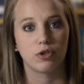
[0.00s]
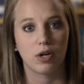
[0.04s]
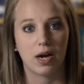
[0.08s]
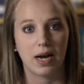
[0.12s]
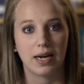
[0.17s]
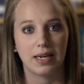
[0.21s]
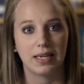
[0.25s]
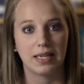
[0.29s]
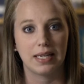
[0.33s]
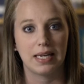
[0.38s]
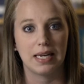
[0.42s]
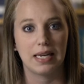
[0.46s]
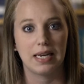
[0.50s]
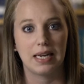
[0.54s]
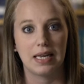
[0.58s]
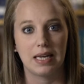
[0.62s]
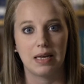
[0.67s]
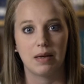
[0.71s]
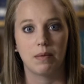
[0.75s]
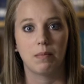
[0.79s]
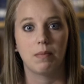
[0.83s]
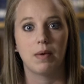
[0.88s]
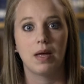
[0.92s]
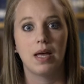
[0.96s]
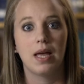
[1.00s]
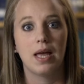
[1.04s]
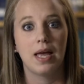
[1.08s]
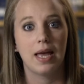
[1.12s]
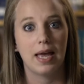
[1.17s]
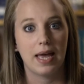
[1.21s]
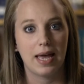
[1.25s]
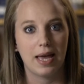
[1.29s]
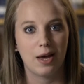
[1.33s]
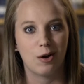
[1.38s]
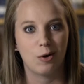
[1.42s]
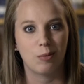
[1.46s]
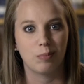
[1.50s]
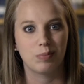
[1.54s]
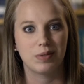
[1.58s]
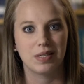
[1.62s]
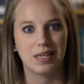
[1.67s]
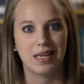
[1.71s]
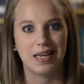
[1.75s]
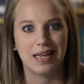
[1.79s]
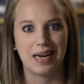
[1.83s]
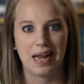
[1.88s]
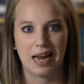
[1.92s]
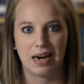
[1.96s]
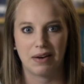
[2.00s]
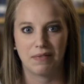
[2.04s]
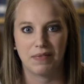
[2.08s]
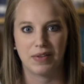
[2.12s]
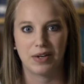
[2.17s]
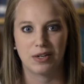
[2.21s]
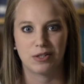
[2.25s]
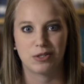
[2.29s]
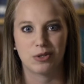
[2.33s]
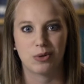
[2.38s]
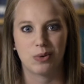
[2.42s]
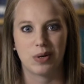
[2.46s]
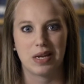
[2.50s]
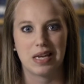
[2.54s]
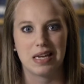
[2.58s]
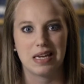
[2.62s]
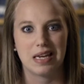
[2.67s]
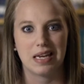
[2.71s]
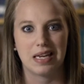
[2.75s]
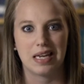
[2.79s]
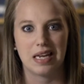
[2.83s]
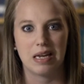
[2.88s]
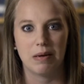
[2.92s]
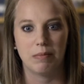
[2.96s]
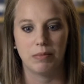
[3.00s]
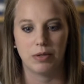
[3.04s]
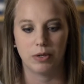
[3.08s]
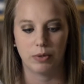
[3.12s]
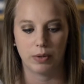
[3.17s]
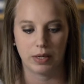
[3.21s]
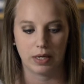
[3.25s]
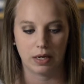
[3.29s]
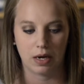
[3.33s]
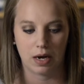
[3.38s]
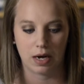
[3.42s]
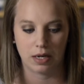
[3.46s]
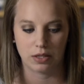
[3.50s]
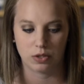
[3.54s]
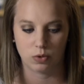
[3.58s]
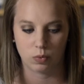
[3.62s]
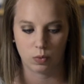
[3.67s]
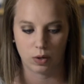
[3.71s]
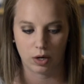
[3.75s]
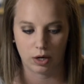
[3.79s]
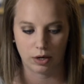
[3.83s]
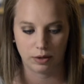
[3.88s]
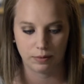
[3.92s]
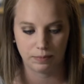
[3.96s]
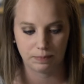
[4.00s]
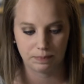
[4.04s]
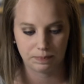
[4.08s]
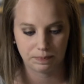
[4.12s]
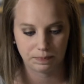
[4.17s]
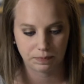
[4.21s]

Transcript: trying to get him help to get out of there so he could keep doing God's word.